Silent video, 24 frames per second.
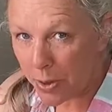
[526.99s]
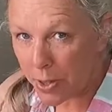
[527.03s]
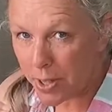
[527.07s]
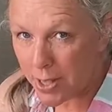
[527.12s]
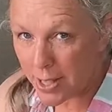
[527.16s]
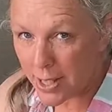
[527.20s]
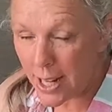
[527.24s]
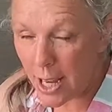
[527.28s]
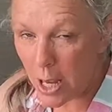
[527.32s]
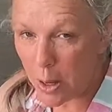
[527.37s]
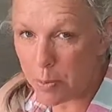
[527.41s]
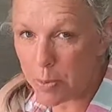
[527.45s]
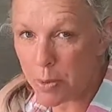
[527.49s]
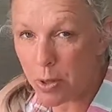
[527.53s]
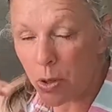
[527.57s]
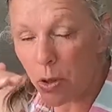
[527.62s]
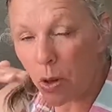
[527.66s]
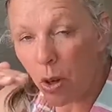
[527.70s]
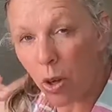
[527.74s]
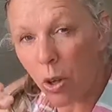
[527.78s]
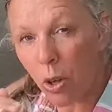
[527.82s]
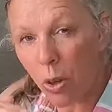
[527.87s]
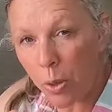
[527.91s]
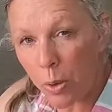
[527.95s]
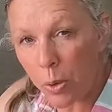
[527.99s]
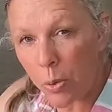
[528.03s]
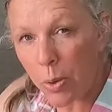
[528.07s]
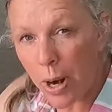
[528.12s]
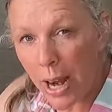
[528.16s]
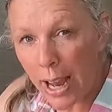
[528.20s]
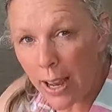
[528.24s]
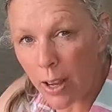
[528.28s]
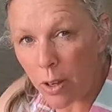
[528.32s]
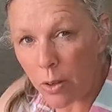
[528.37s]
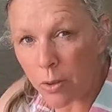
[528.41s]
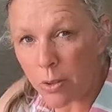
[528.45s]
the steps or all the
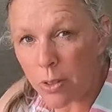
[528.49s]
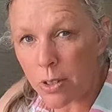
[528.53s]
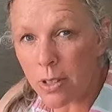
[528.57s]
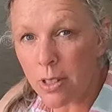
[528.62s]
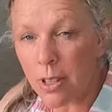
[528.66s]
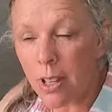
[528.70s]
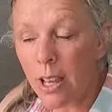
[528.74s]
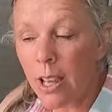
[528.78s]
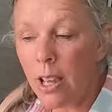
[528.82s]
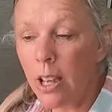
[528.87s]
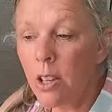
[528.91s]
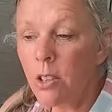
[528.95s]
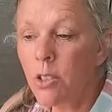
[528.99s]
rounds